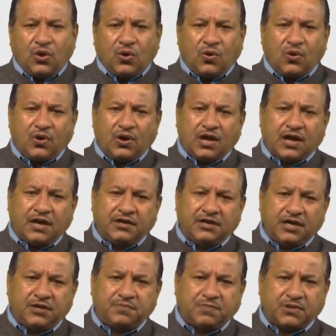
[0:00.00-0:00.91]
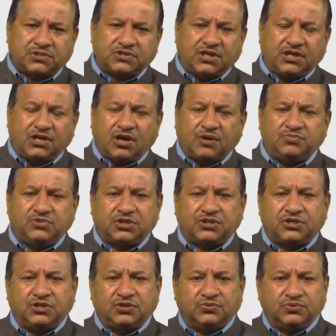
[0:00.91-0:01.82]
all 100%
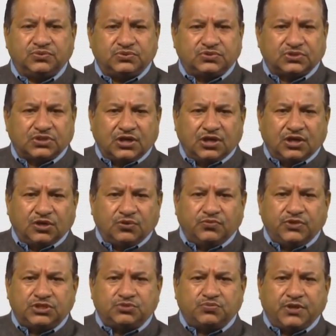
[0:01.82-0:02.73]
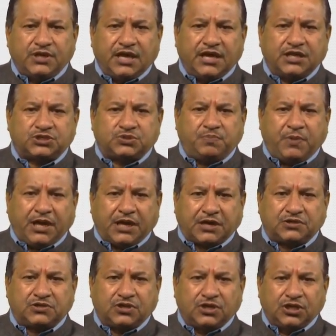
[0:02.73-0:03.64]
objectives which we
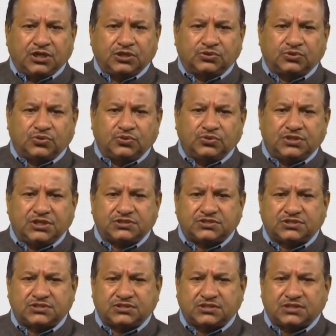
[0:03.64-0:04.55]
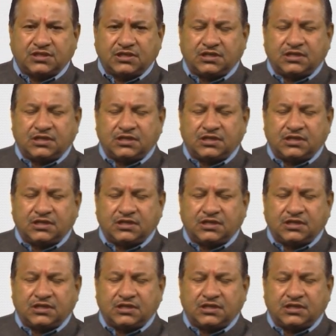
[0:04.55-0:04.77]
expect through this